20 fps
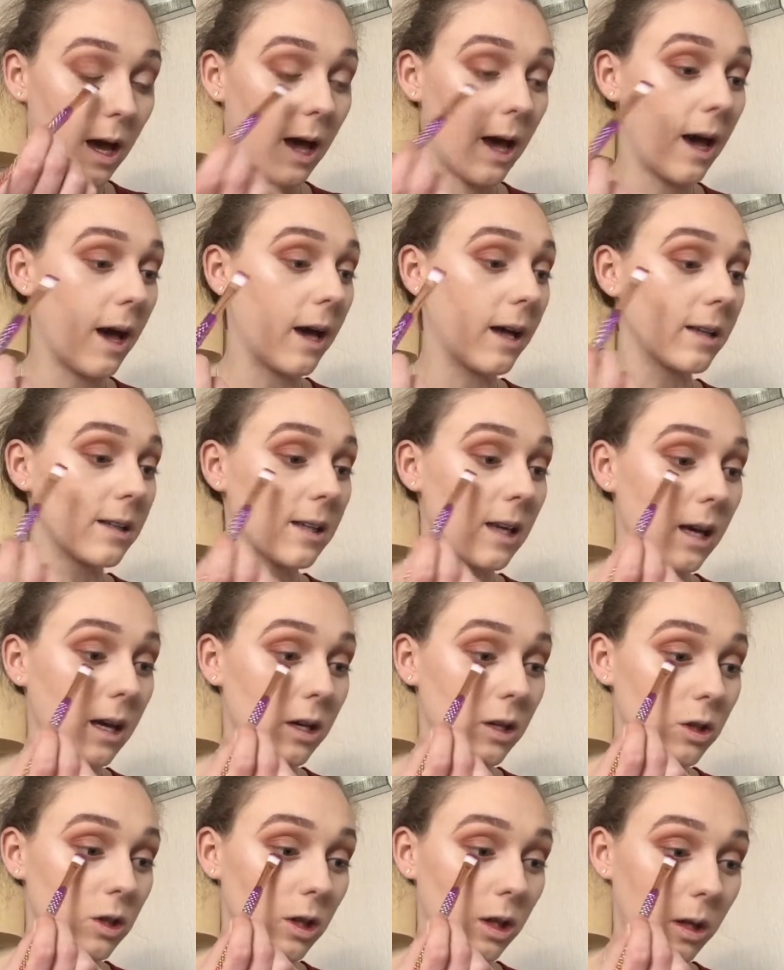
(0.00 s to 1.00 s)
it is
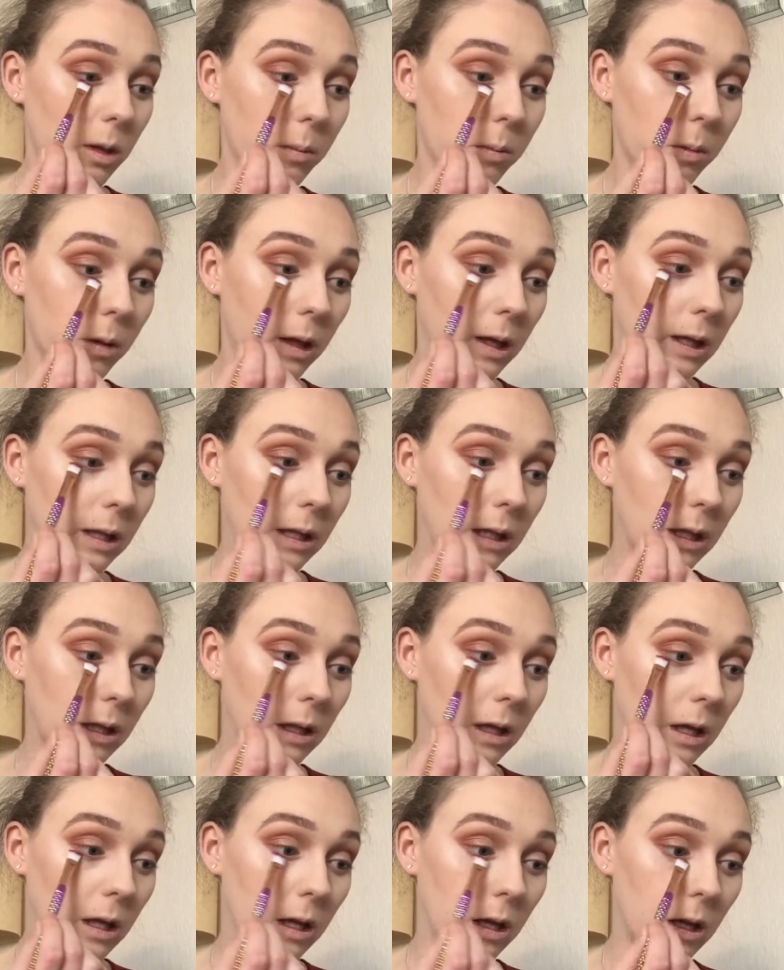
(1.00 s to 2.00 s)
actually
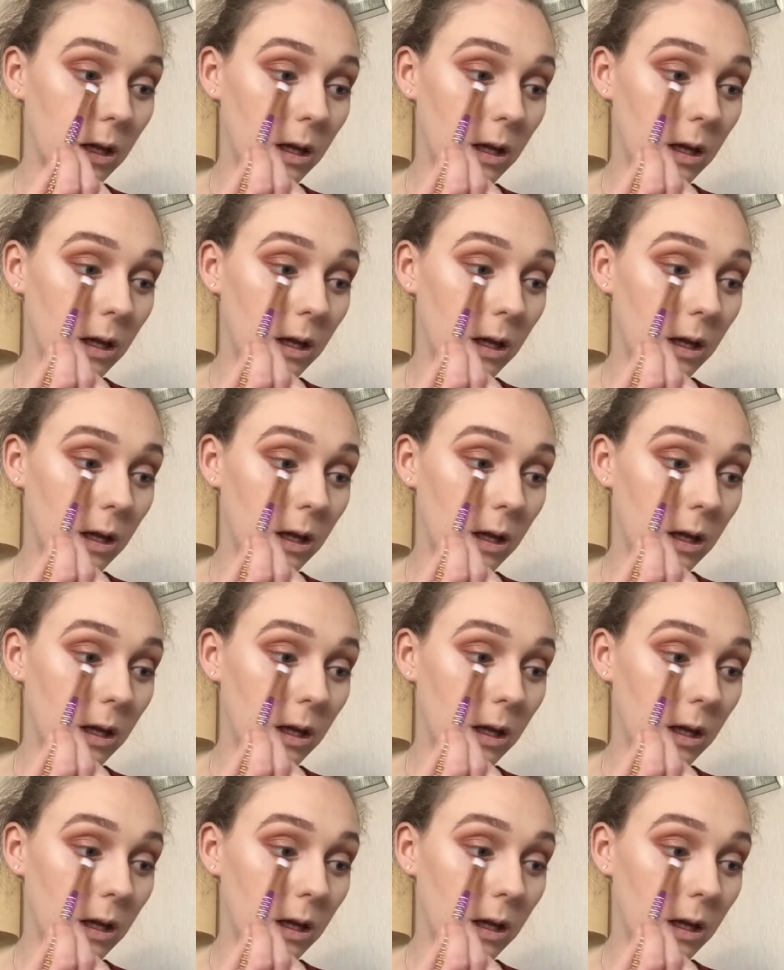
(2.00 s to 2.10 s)
blending